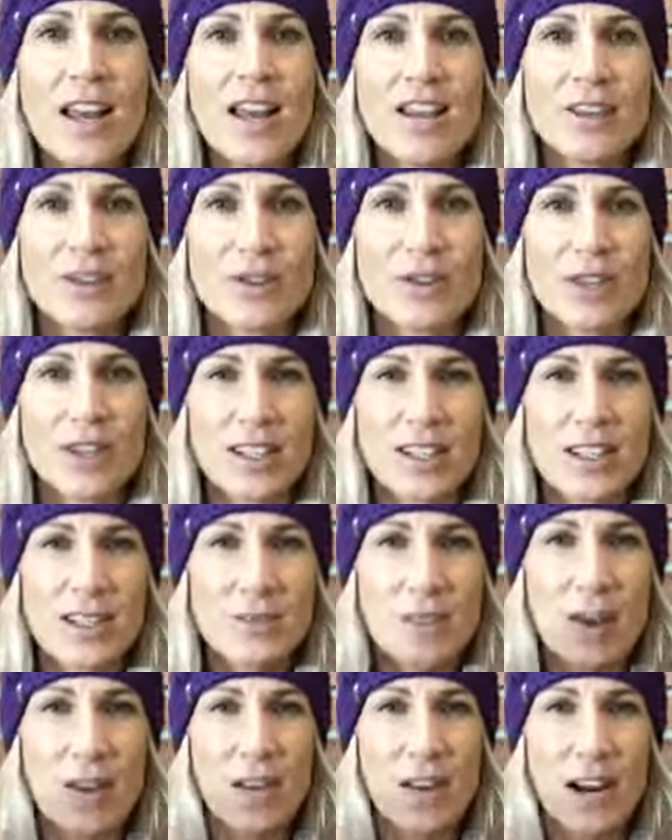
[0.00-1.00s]
so she could
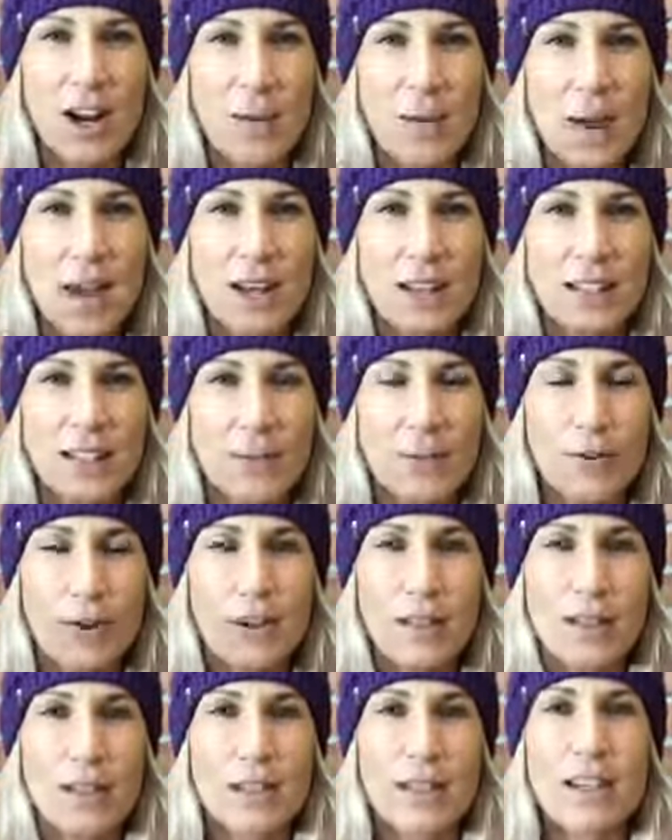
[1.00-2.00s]
smell the aromatic
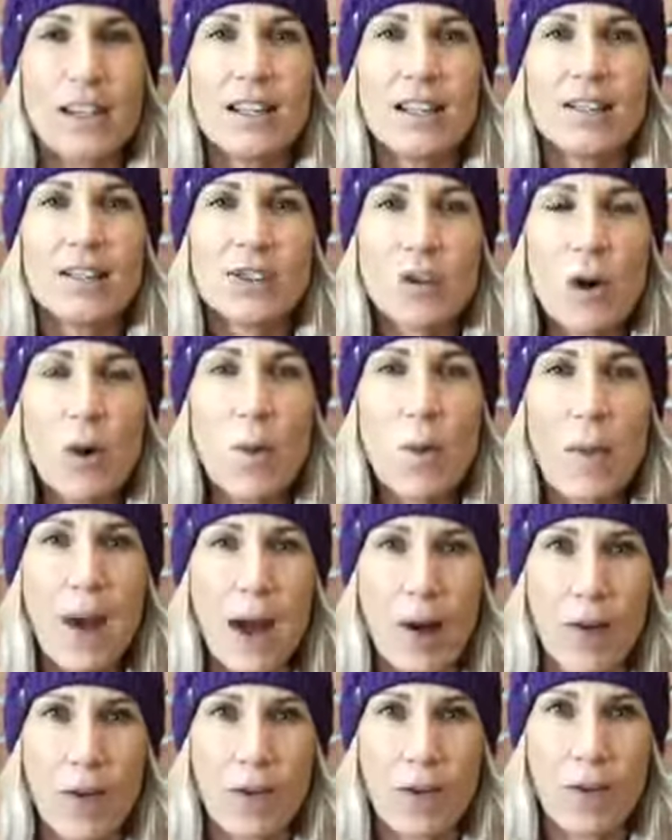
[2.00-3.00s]
difference is so
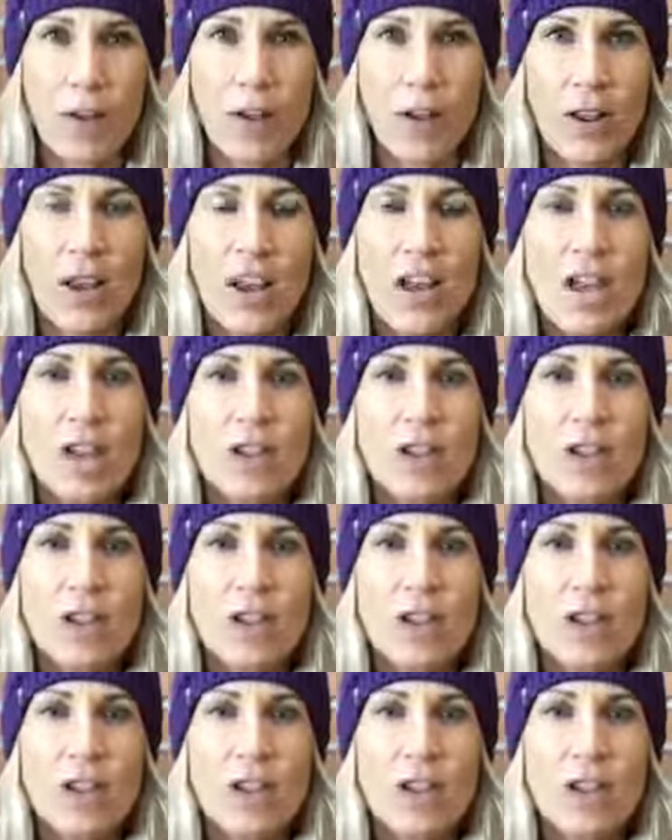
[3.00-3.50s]
powerful.